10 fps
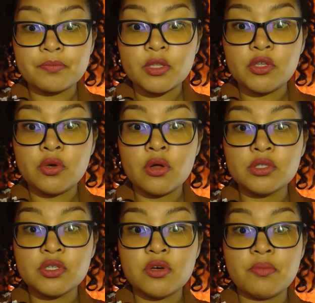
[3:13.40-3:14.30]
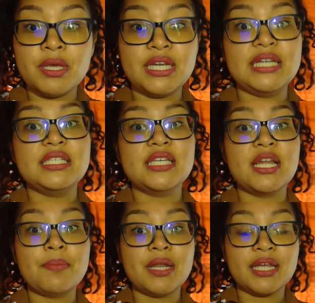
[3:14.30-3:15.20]
You also may need to set
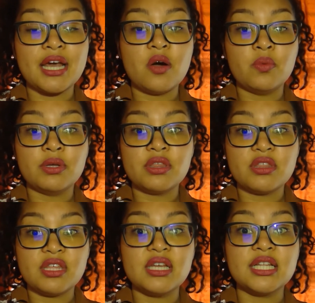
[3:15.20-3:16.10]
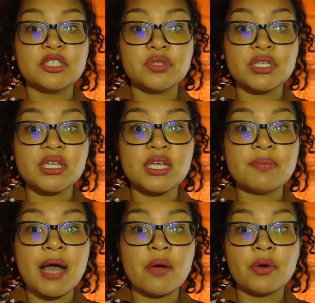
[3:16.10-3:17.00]
up an account with the electricity,
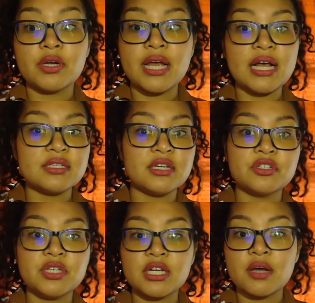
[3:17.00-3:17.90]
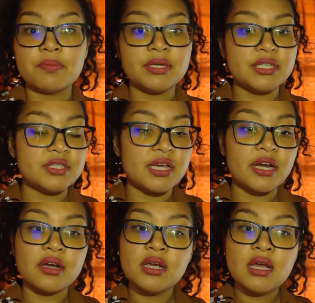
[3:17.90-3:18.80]
power, gas, internet companies
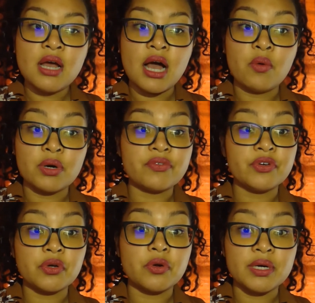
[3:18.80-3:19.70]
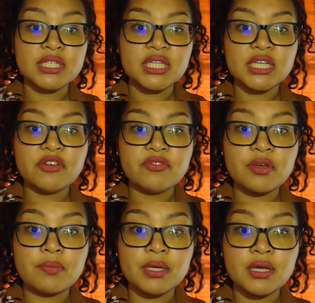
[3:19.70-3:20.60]
there, wherever you're going to
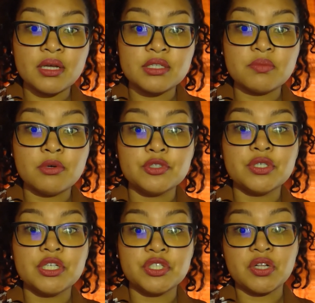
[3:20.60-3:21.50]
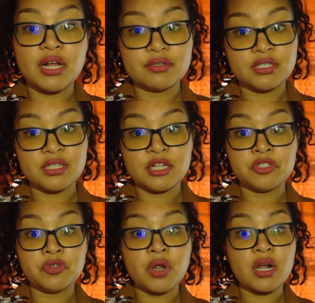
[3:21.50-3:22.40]
live, because most traditional housing
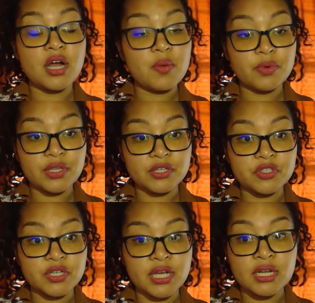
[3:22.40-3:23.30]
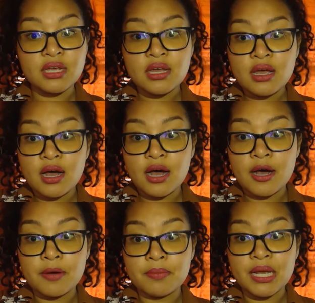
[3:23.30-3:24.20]
sites do not come with internet,
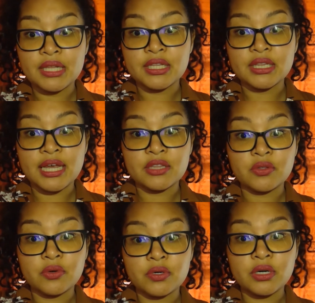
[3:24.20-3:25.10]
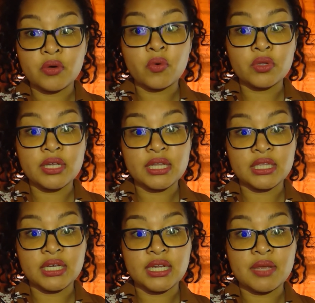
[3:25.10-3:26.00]
and the landlord or
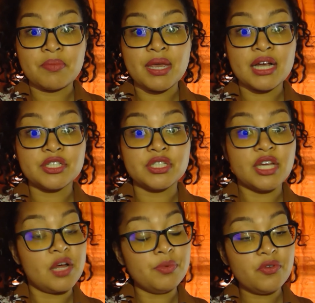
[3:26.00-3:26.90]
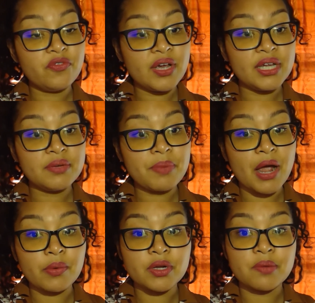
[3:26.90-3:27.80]
landlady may actually help you find
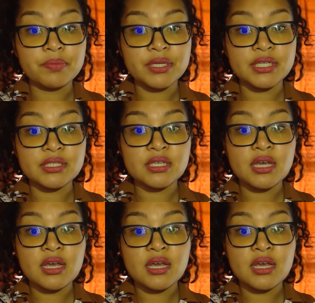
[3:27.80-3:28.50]
power companies